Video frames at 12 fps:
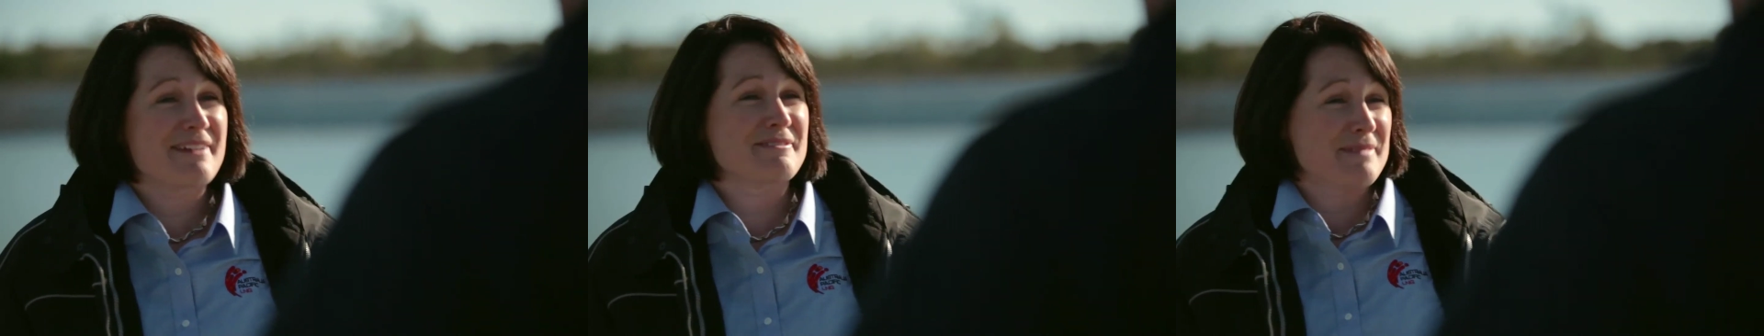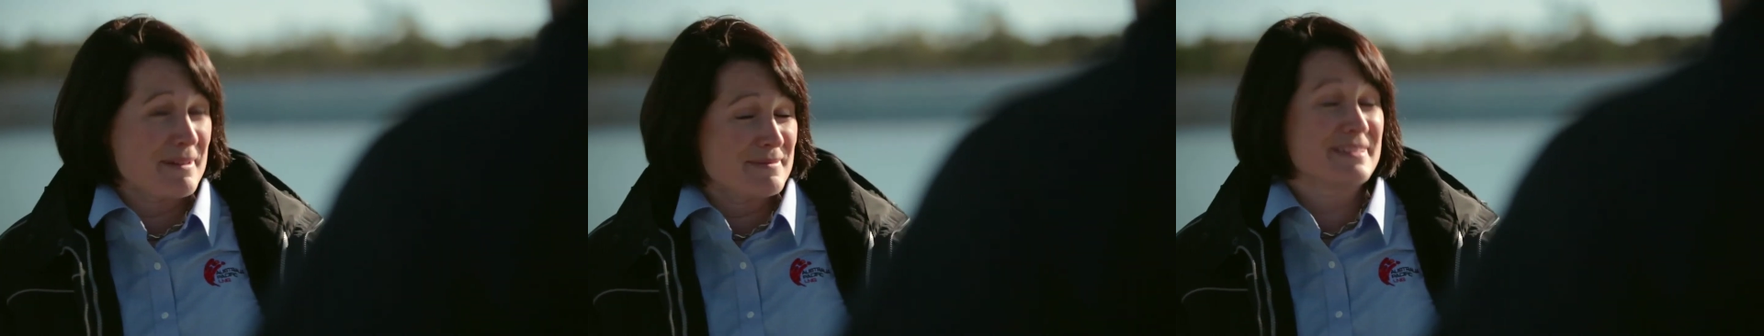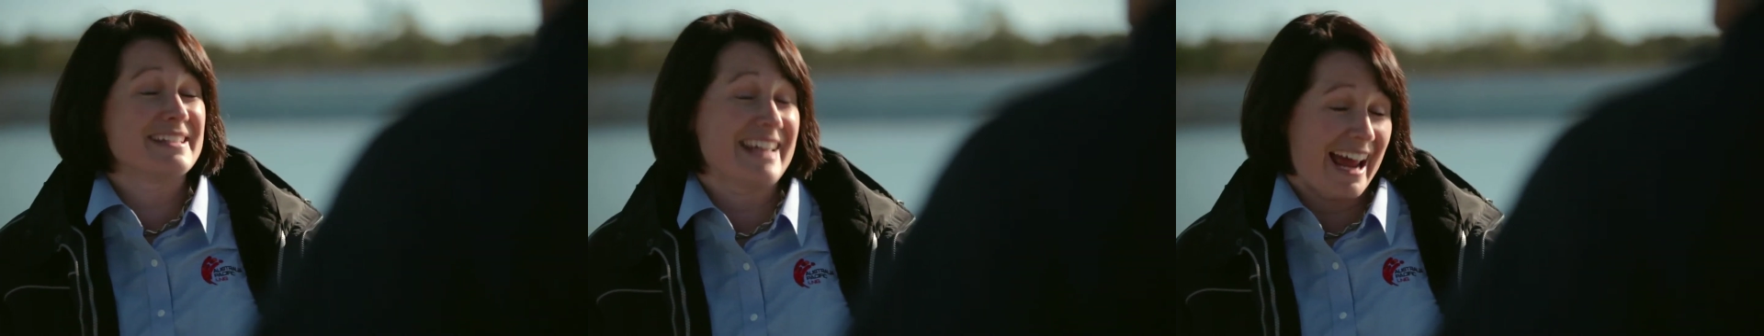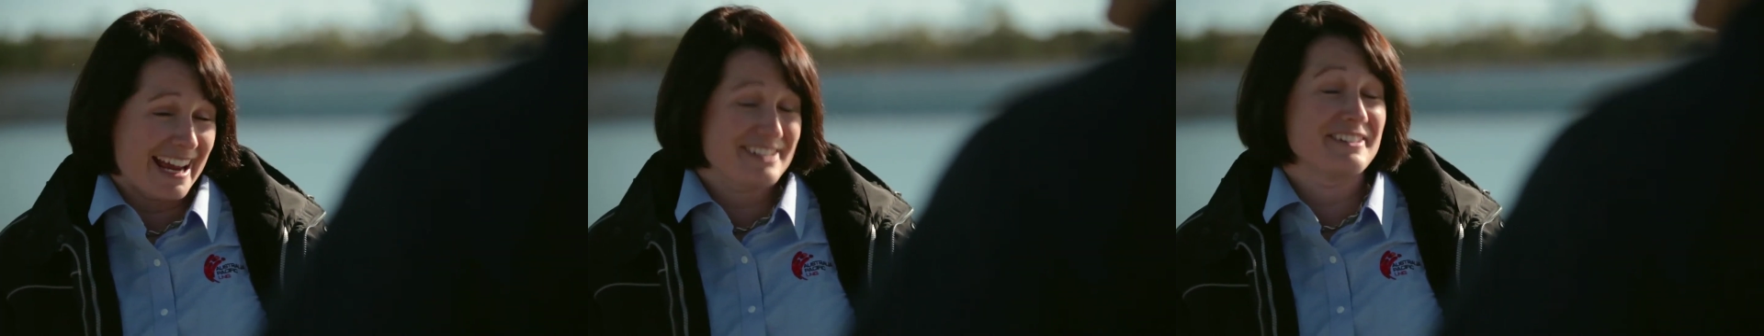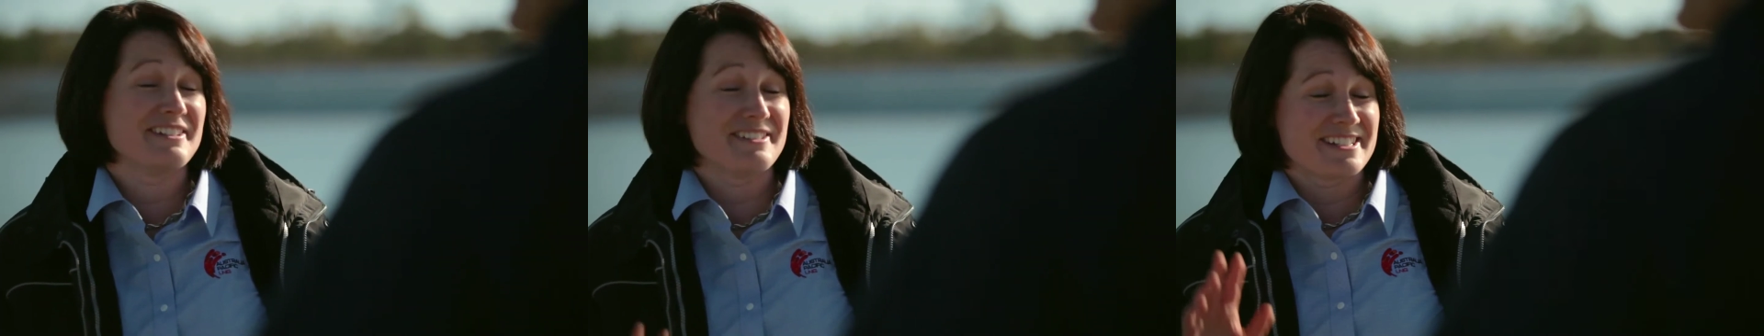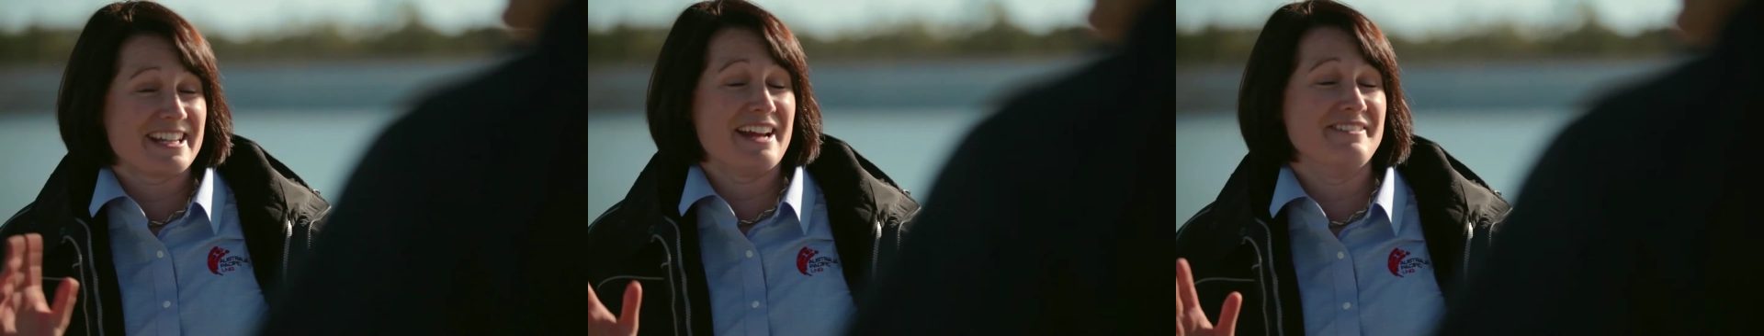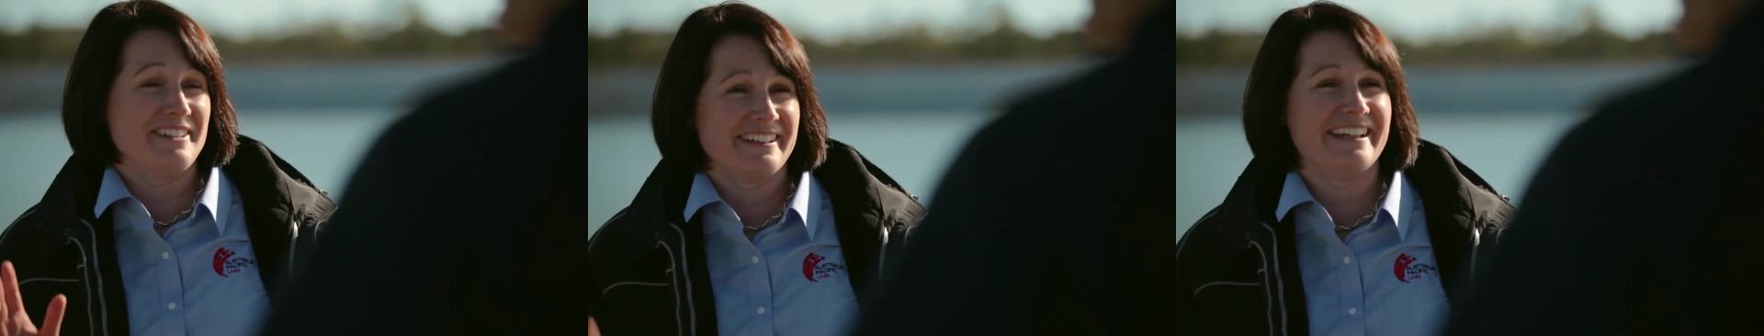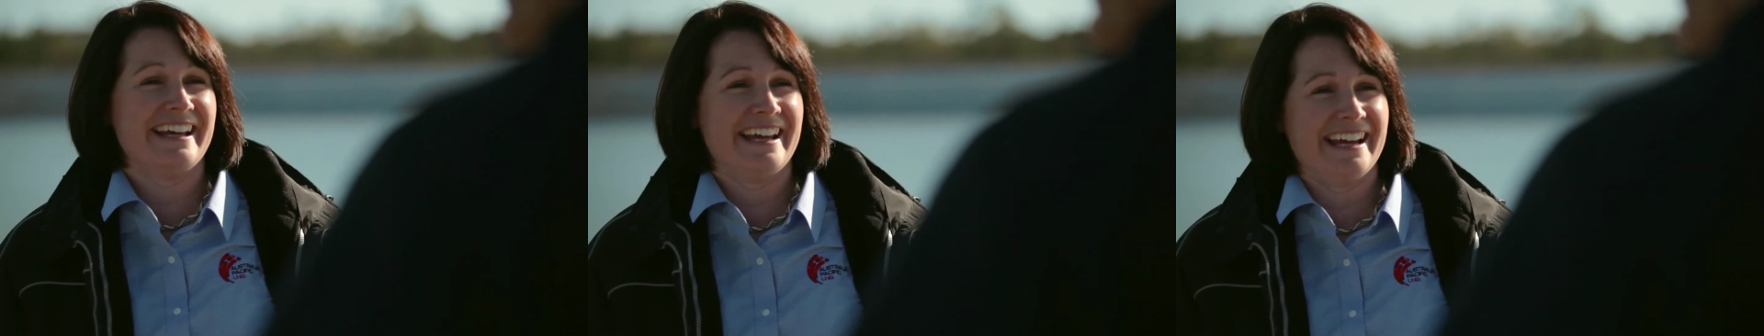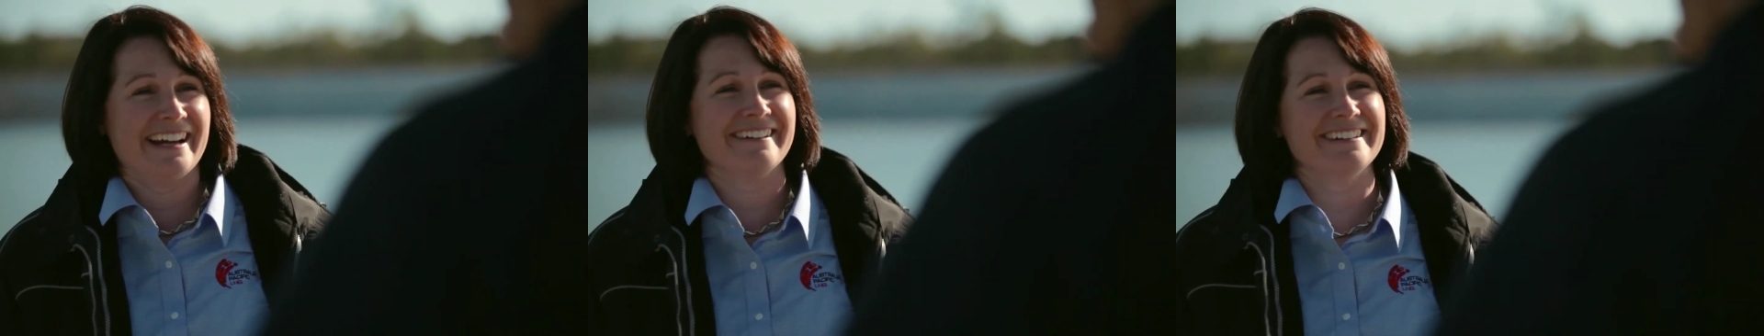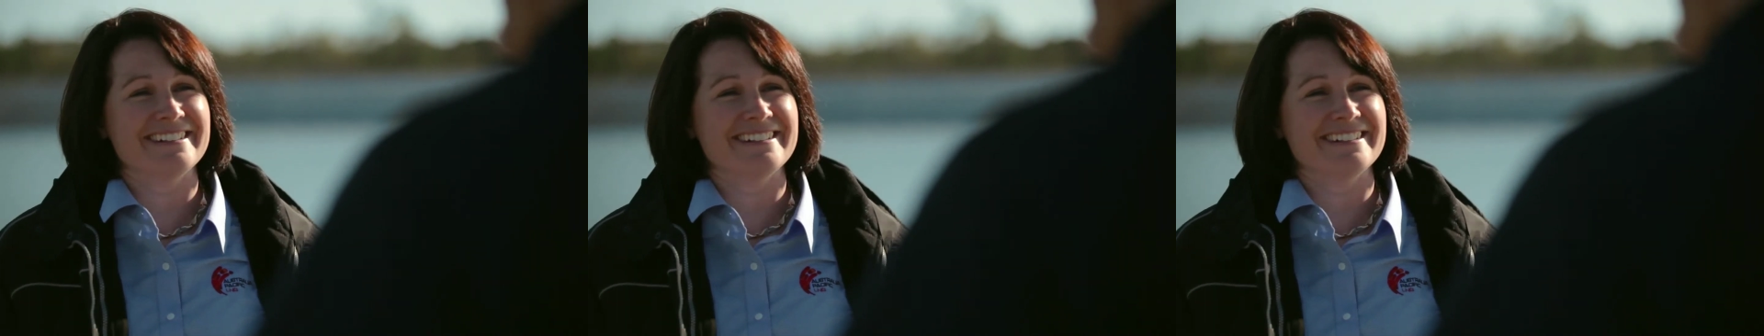remember the days when you were shampooing your hair,